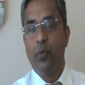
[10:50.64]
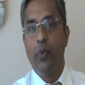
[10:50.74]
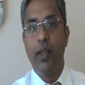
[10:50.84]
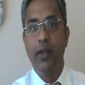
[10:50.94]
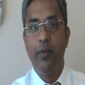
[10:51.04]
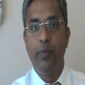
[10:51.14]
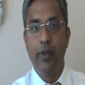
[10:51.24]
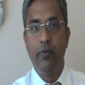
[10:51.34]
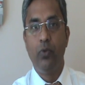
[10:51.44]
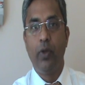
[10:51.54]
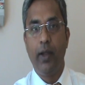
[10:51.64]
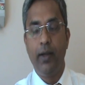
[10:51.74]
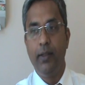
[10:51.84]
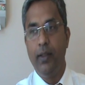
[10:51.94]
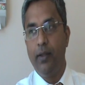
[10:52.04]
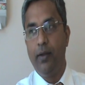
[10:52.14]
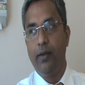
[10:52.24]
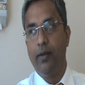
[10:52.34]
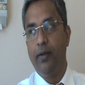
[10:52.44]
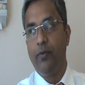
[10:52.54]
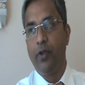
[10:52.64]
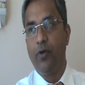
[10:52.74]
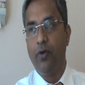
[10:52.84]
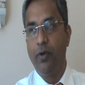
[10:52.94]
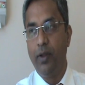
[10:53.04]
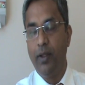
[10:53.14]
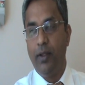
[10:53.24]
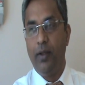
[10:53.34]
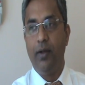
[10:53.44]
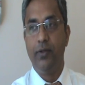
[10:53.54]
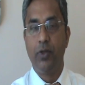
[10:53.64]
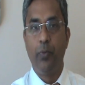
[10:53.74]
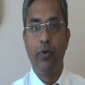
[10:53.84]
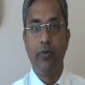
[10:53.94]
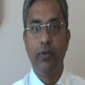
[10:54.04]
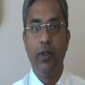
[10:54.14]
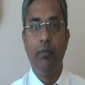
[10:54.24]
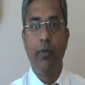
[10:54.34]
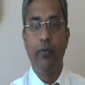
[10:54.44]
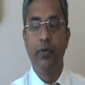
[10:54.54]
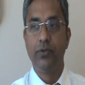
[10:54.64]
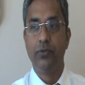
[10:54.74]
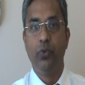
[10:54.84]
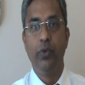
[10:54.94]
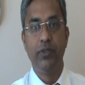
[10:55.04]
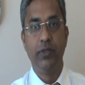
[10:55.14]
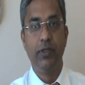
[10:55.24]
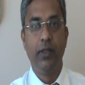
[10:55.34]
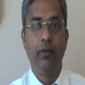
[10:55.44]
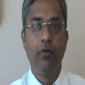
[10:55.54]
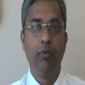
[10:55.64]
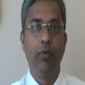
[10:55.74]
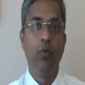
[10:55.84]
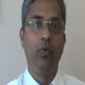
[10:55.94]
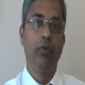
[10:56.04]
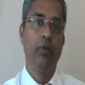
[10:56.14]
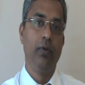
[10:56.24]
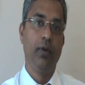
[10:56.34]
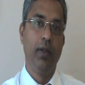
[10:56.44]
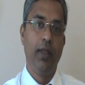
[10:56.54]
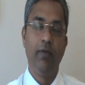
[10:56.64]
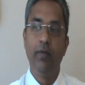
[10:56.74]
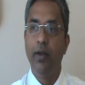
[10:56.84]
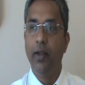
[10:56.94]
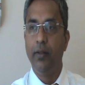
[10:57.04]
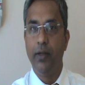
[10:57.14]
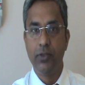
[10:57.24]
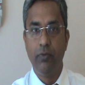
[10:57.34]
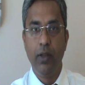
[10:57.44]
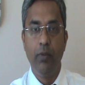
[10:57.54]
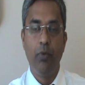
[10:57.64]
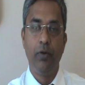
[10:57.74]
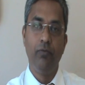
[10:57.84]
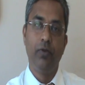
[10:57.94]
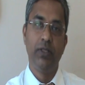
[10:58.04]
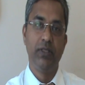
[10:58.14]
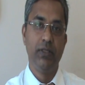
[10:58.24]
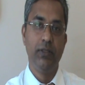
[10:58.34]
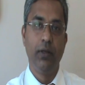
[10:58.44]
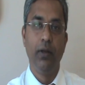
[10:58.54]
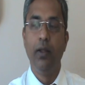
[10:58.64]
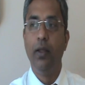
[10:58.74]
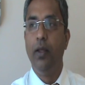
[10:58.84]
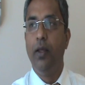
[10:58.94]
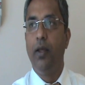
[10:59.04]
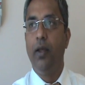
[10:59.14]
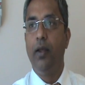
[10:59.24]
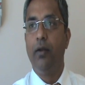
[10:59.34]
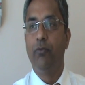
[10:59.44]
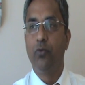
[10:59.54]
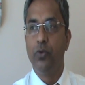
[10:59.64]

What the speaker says: very independent, even though I had the support of them, I was doing surgery on my own every day, and that's very important for a surgeon. And of